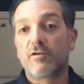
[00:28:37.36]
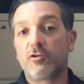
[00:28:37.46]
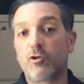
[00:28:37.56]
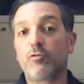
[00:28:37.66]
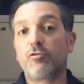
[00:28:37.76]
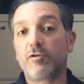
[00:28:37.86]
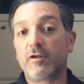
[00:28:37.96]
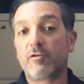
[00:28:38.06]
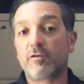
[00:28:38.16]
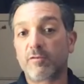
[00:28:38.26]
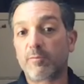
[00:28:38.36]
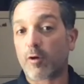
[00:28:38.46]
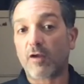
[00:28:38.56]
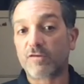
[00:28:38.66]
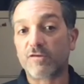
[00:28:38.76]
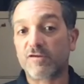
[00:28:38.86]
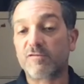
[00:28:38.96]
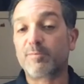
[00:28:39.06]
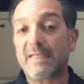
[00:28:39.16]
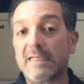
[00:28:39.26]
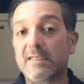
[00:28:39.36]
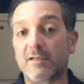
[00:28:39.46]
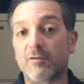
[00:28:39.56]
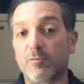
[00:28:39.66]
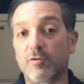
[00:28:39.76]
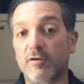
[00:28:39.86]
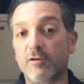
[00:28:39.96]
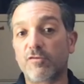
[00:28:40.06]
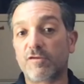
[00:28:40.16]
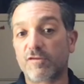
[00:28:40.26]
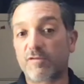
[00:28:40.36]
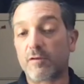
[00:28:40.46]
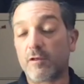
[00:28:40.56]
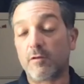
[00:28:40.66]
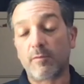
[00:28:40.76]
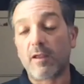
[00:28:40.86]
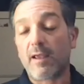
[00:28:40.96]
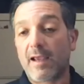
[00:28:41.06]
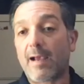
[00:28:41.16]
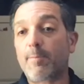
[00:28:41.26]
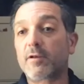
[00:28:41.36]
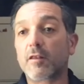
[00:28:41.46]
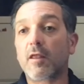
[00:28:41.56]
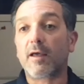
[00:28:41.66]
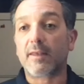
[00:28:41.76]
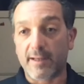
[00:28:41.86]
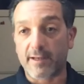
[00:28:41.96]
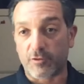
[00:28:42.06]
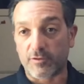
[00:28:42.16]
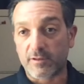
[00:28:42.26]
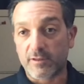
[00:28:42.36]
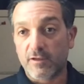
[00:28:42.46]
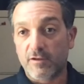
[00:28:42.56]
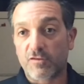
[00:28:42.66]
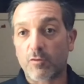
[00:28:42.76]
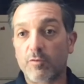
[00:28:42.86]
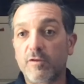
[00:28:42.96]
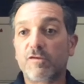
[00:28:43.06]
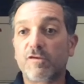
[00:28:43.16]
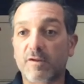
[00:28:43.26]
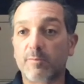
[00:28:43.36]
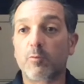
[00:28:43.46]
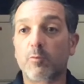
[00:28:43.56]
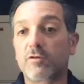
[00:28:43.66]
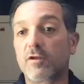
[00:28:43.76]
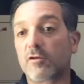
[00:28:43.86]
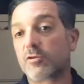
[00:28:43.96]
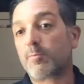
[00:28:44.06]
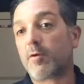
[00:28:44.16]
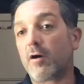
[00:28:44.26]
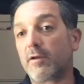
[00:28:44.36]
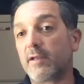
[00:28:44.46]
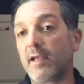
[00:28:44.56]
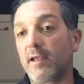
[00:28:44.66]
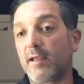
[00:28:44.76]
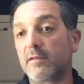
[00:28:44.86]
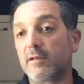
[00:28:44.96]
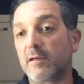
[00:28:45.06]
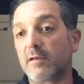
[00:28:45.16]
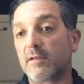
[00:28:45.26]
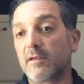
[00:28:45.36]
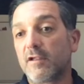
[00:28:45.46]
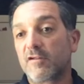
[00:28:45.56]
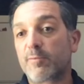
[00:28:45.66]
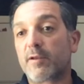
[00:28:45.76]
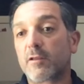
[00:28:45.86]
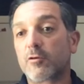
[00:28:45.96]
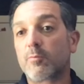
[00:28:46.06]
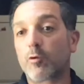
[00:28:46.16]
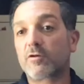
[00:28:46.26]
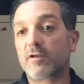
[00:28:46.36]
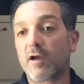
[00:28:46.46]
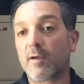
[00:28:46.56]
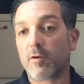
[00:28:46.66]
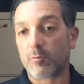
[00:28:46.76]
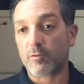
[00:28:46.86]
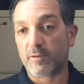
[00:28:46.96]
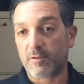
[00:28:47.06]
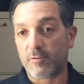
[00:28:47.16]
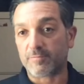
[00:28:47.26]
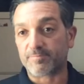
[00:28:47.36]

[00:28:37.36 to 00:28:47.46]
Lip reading: junior year, the process is beginning, where it used to happen a lot later. So this is something we'll touch upon and spend a little more time on with you.